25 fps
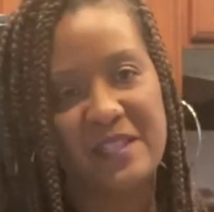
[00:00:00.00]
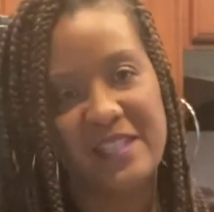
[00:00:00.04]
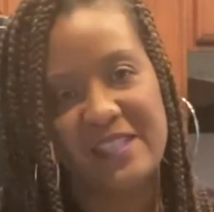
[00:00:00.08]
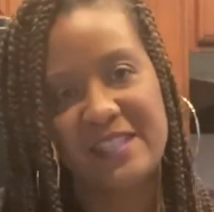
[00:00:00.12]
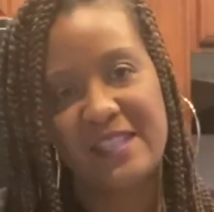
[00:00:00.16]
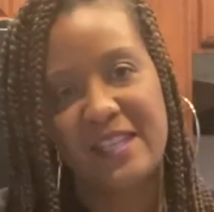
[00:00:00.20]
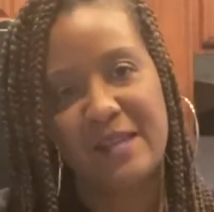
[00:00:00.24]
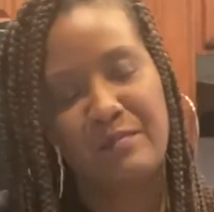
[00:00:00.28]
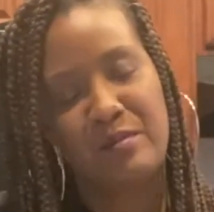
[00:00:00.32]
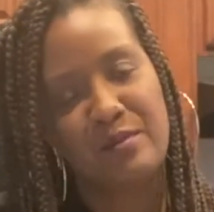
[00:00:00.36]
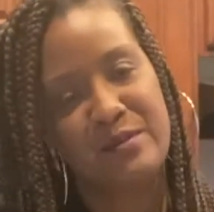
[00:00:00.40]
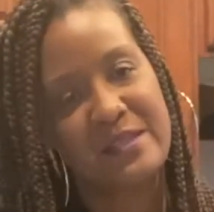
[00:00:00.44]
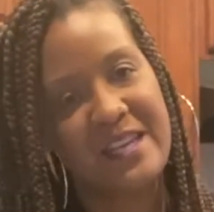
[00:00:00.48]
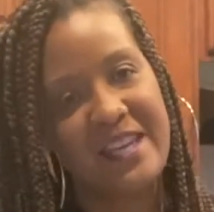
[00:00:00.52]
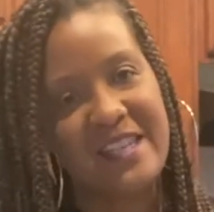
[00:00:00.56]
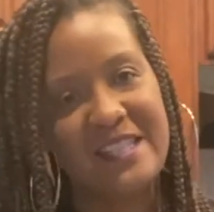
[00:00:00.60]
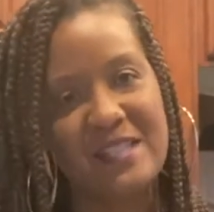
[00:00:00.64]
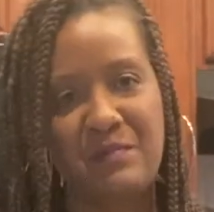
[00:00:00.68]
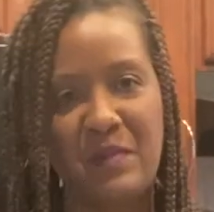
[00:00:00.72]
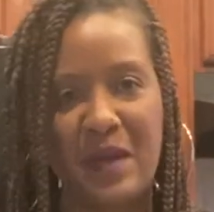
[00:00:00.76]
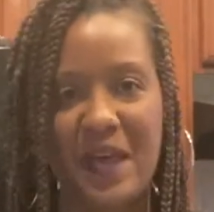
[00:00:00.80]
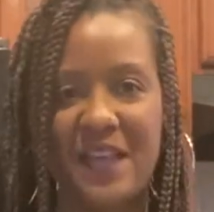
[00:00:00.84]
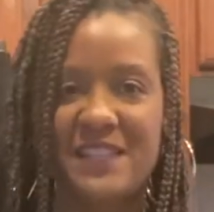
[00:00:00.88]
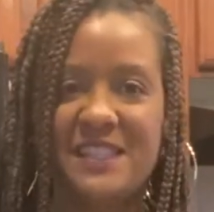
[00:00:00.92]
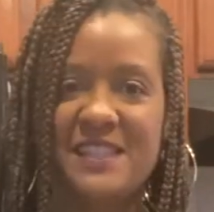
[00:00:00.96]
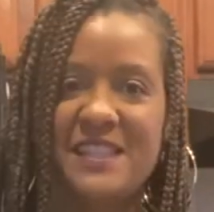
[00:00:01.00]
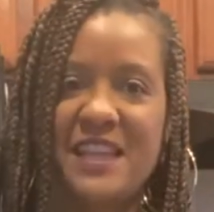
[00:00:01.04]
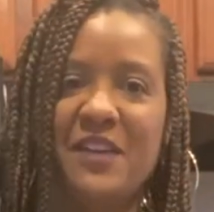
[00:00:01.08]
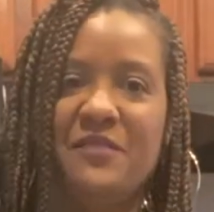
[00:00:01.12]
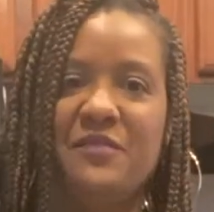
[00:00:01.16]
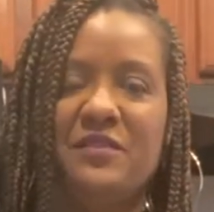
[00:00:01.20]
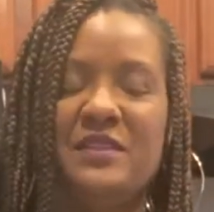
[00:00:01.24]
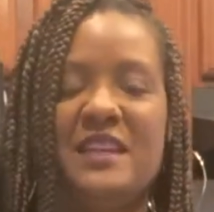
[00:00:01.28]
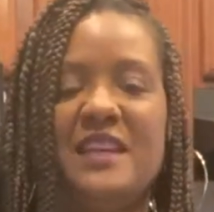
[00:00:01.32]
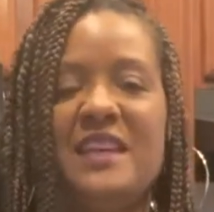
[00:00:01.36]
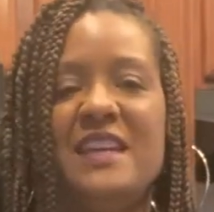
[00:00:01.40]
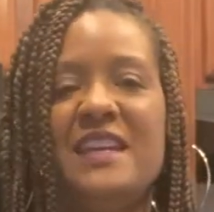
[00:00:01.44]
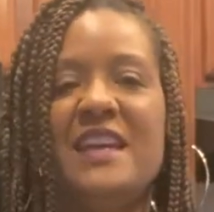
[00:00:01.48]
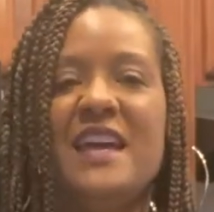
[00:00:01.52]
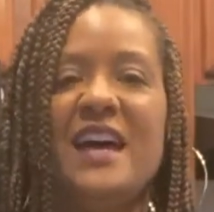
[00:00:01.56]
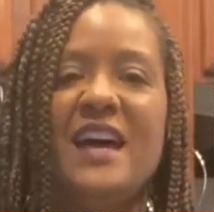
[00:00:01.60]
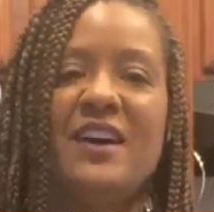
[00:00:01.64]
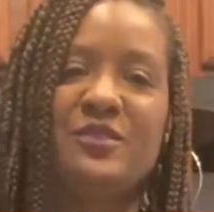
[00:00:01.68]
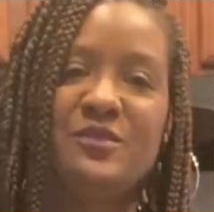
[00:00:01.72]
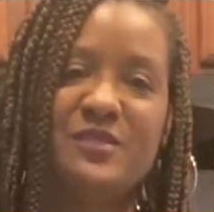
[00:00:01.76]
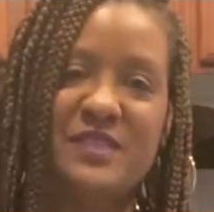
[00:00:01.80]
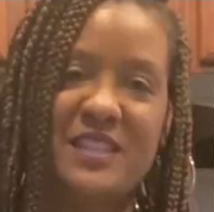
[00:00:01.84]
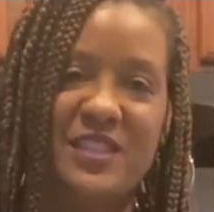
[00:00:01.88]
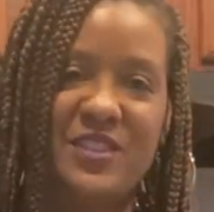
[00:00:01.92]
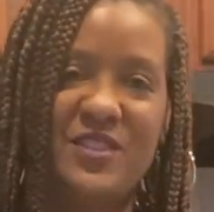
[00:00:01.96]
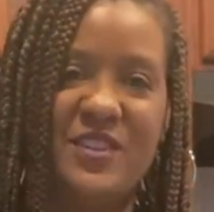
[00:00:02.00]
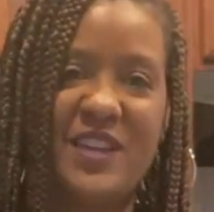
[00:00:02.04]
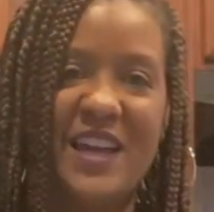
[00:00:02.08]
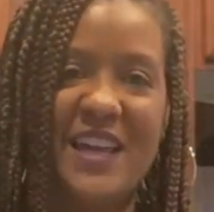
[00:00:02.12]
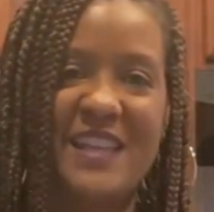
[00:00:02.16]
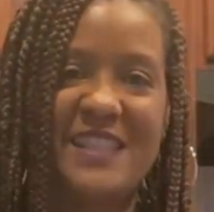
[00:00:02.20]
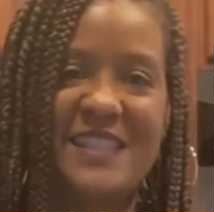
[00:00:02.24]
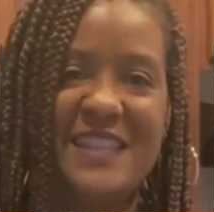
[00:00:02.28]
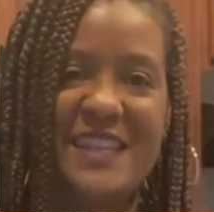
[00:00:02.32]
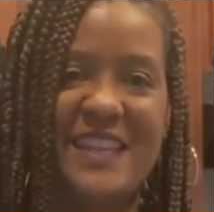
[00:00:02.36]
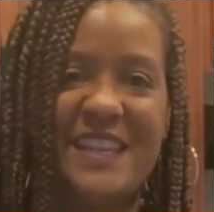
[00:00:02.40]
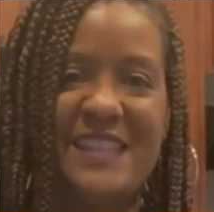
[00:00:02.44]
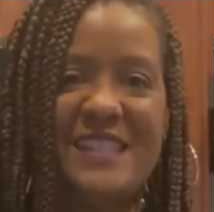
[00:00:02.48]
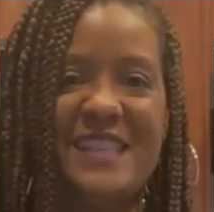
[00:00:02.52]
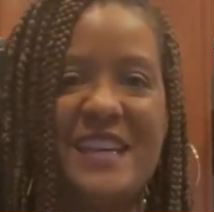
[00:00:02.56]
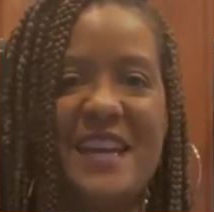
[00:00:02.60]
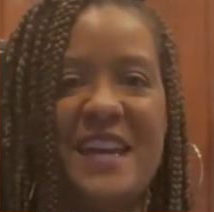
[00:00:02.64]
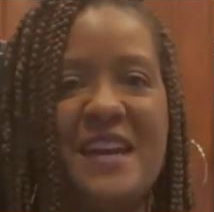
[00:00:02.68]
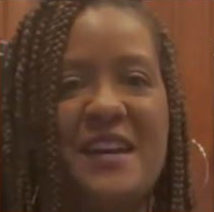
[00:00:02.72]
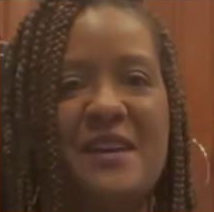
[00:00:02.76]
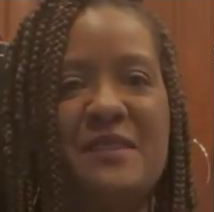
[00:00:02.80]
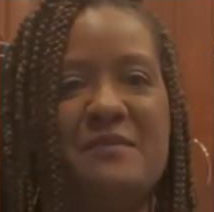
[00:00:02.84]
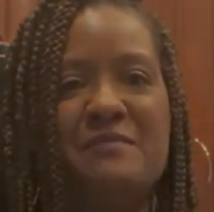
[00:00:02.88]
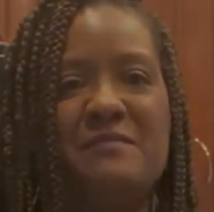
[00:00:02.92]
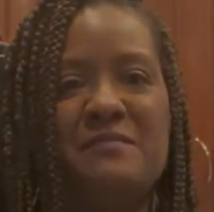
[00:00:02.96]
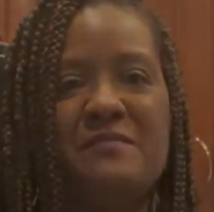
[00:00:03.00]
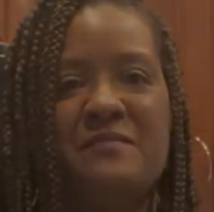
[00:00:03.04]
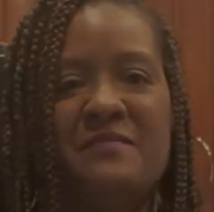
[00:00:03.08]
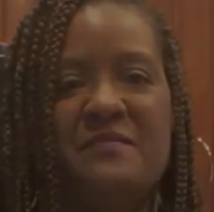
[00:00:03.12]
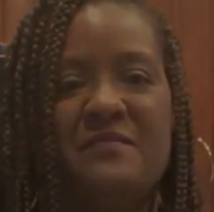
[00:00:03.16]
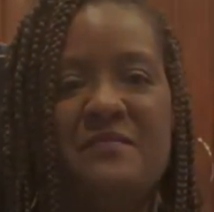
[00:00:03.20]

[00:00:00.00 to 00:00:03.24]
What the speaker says: to Simple Taste by Stephanie. I'll see you guys next time.